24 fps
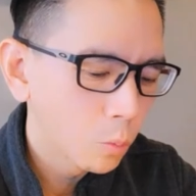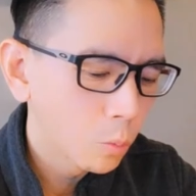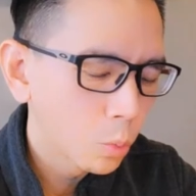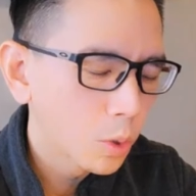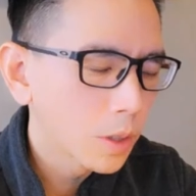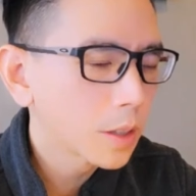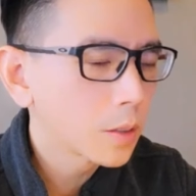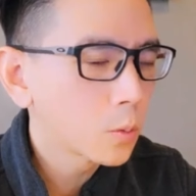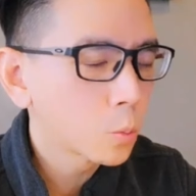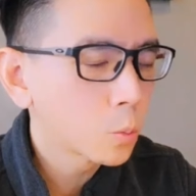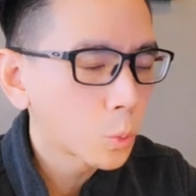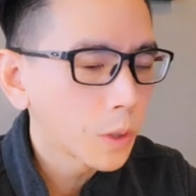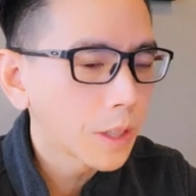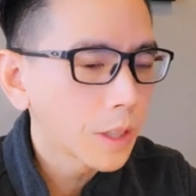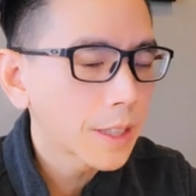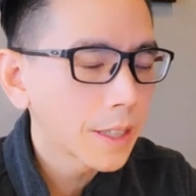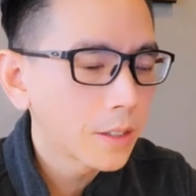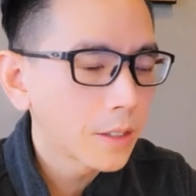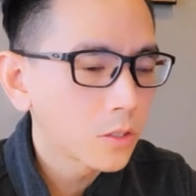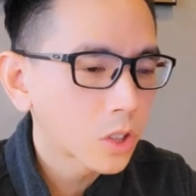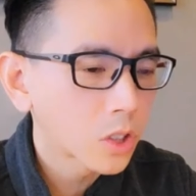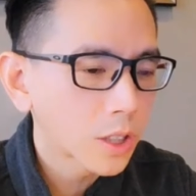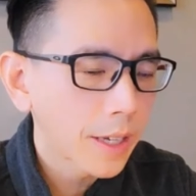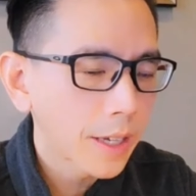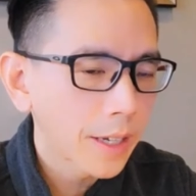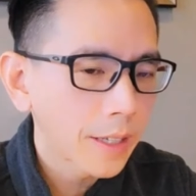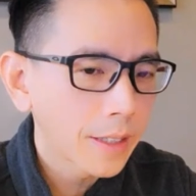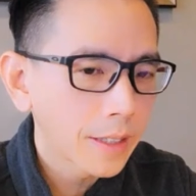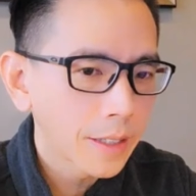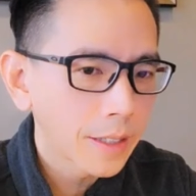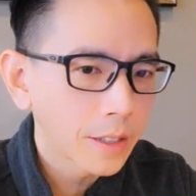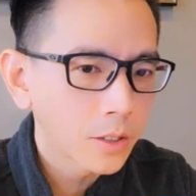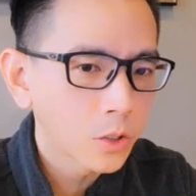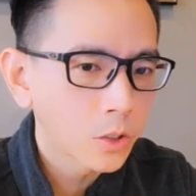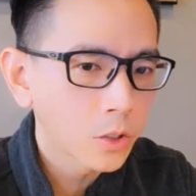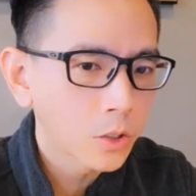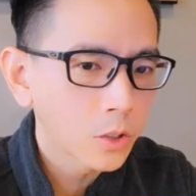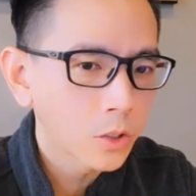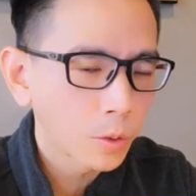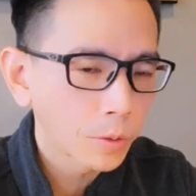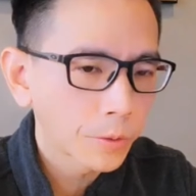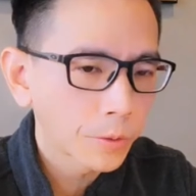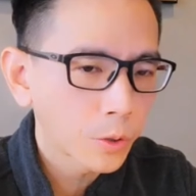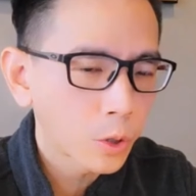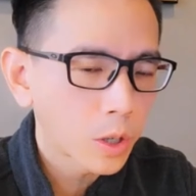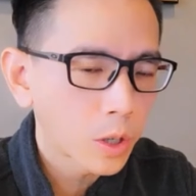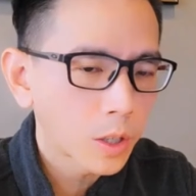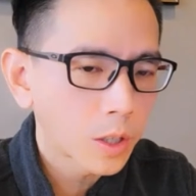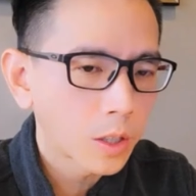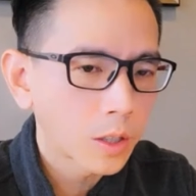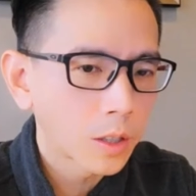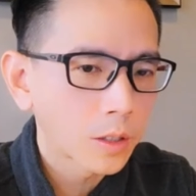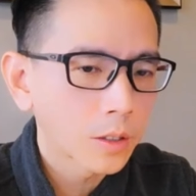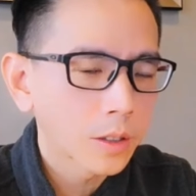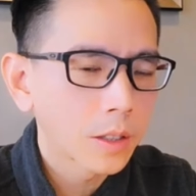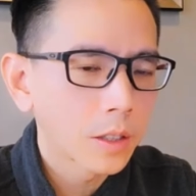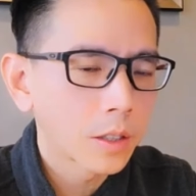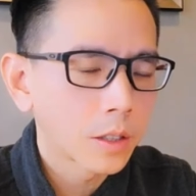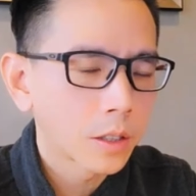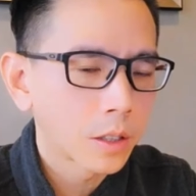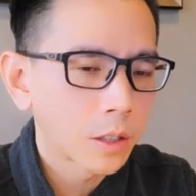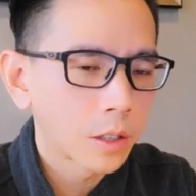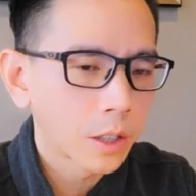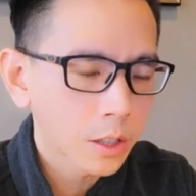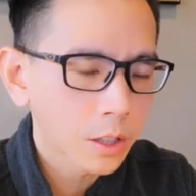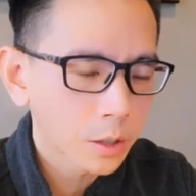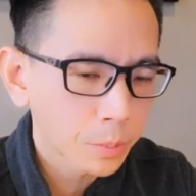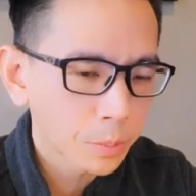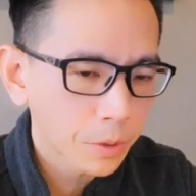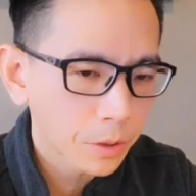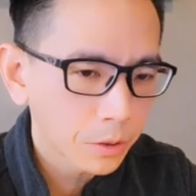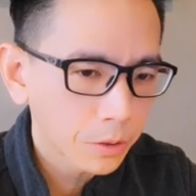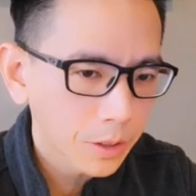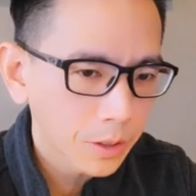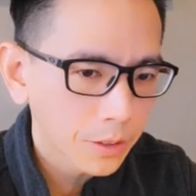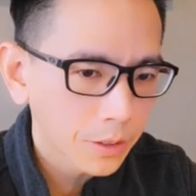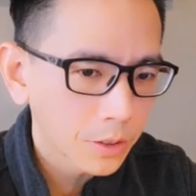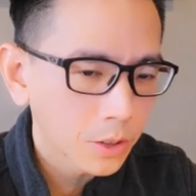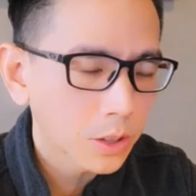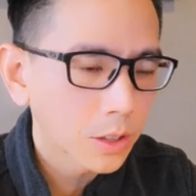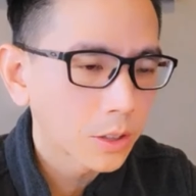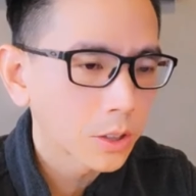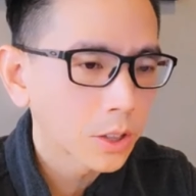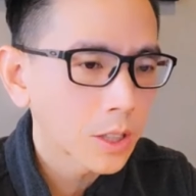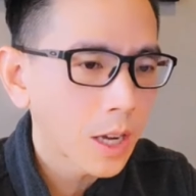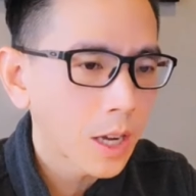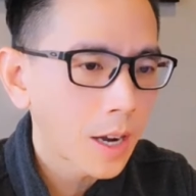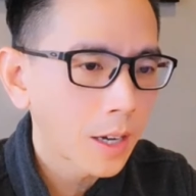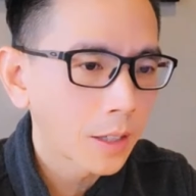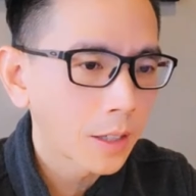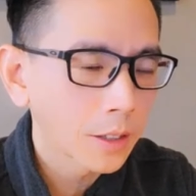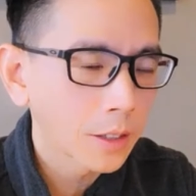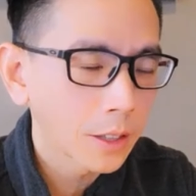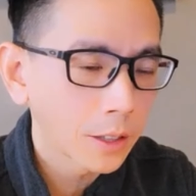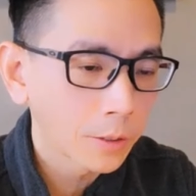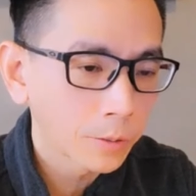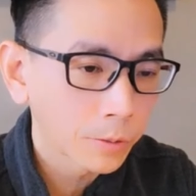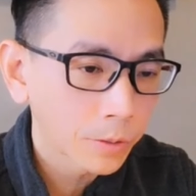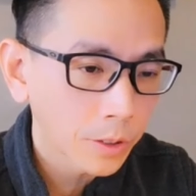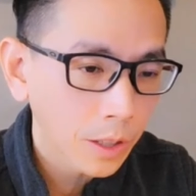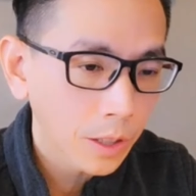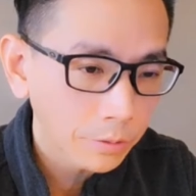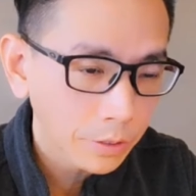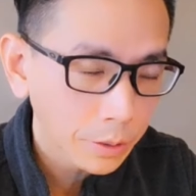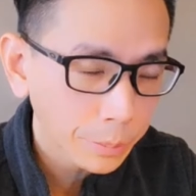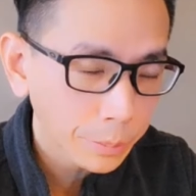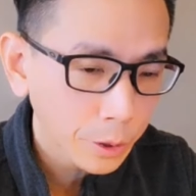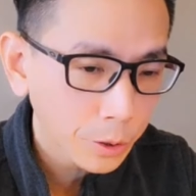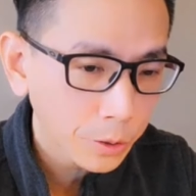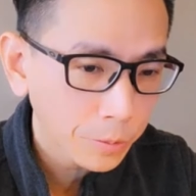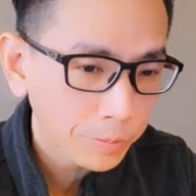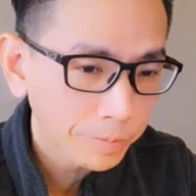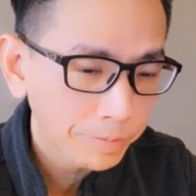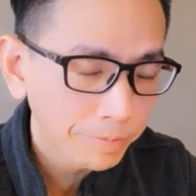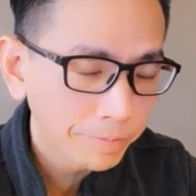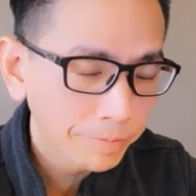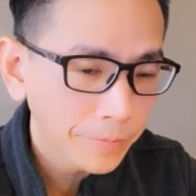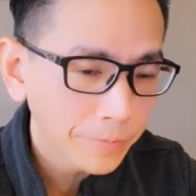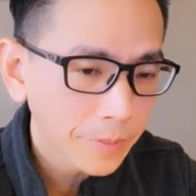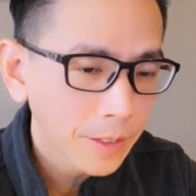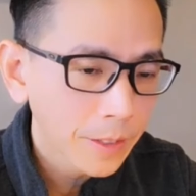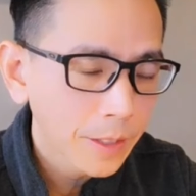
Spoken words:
What we can say is so far, our experience is highly favorable.